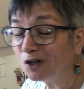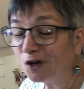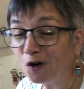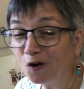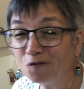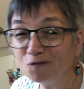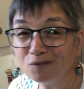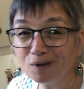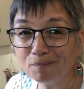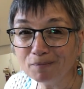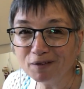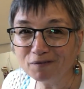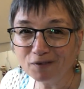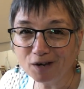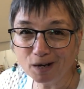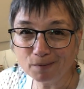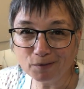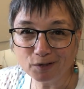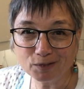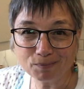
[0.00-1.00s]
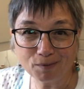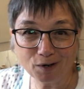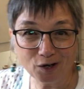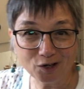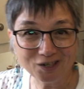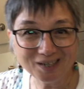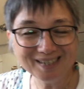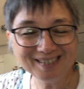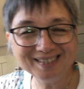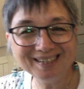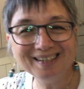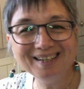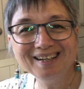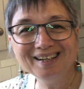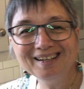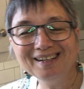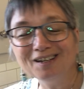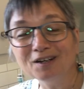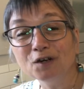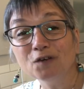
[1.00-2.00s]
home from the farmer's market
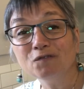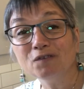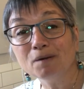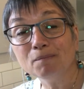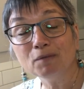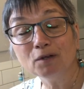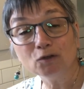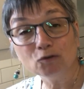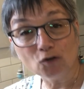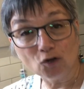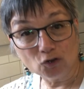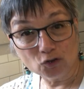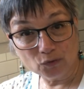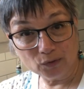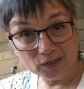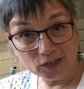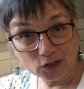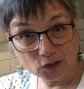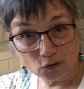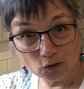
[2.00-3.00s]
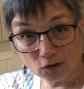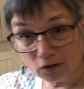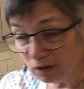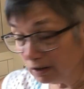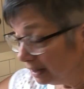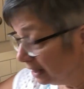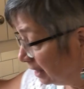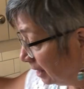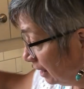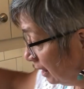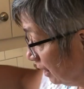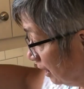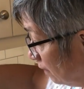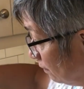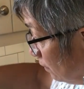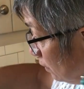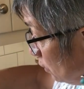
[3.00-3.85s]
or from the grocery store, if